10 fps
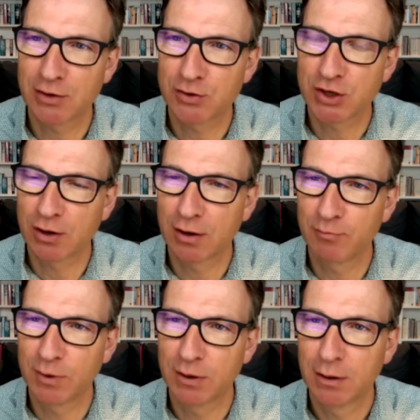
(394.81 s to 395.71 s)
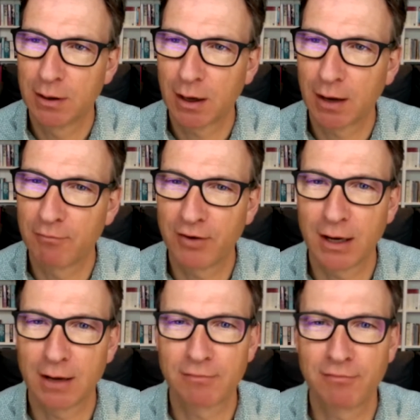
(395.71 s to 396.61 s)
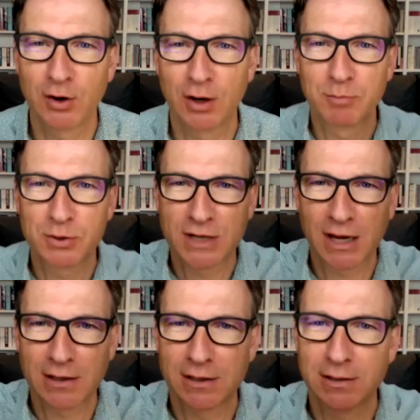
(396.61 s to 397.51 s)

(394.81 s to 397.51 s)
so I'm feeling fully protected.